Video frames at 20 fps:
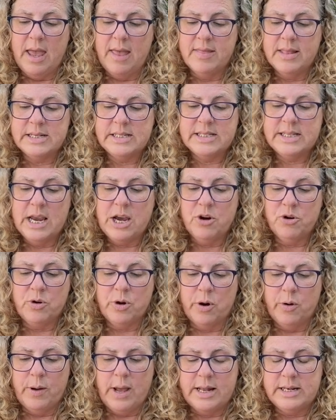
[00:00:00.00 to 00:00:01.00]
and the
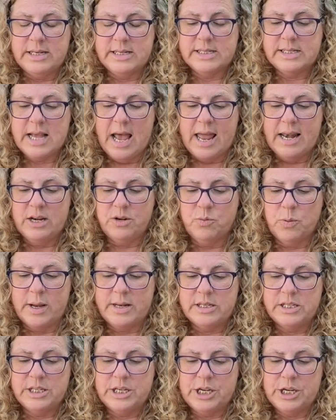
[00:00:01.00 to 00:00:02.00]
Scarecrow had decided
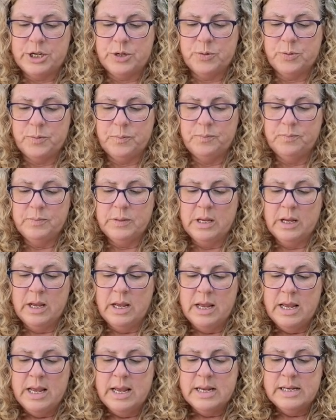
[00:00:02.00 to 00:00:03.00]
what to do.
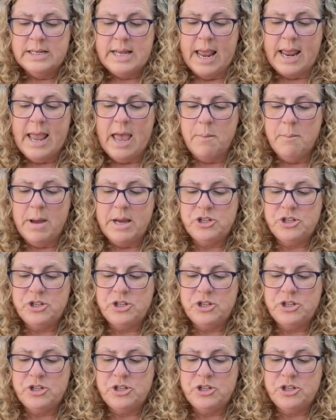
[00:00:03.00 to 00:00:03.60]
"Take out my